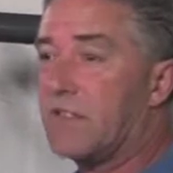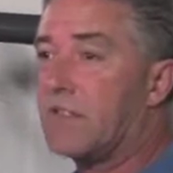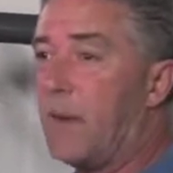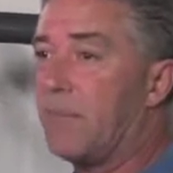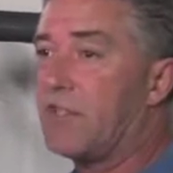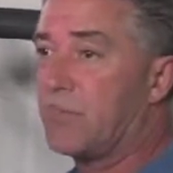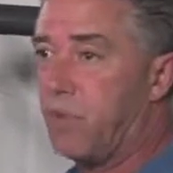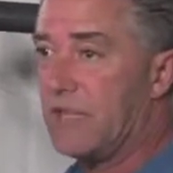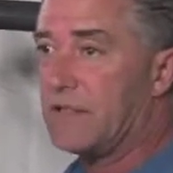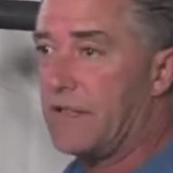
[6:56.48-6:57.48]
something
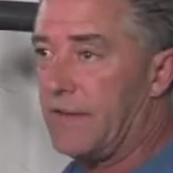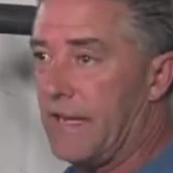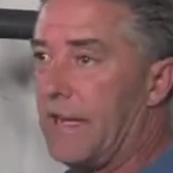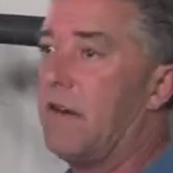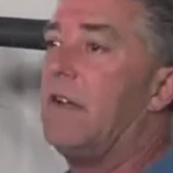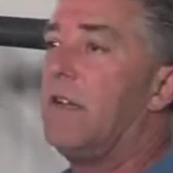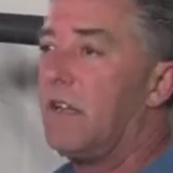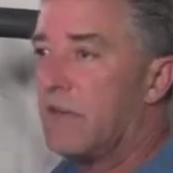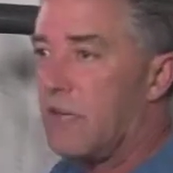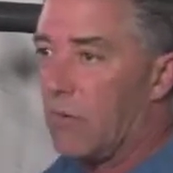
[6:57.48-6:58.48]
splits in there,
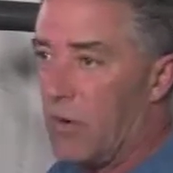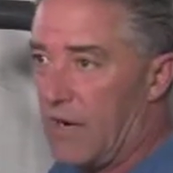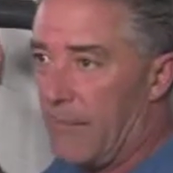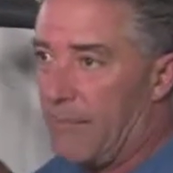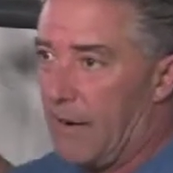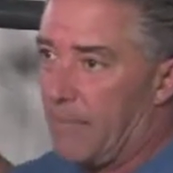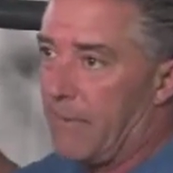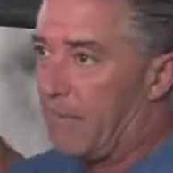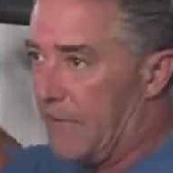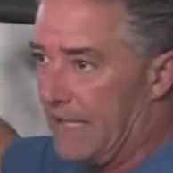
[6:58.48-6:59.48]
we're not
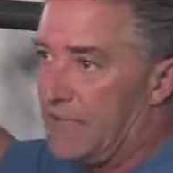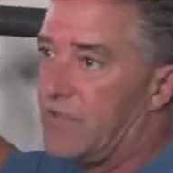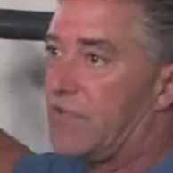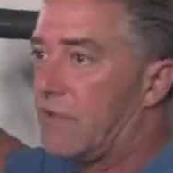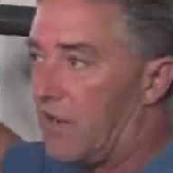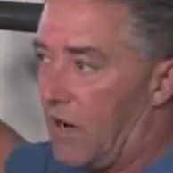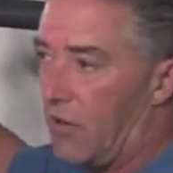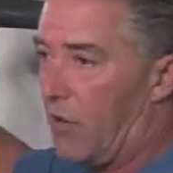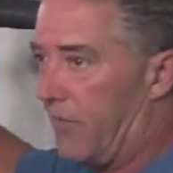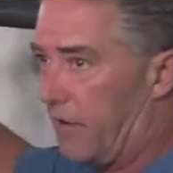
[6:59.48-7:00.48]
pumping bleach all
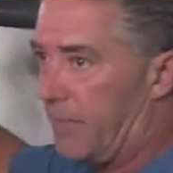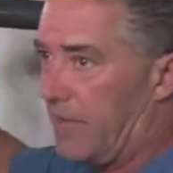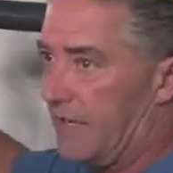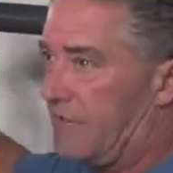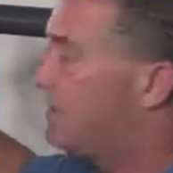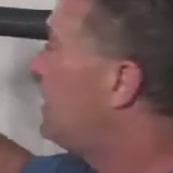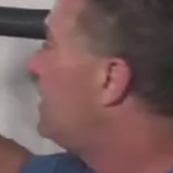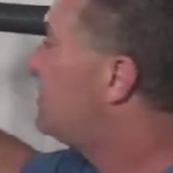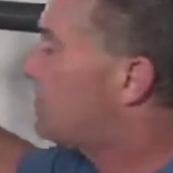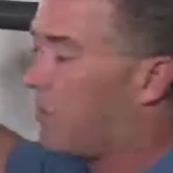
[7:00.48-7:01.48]
over the place. So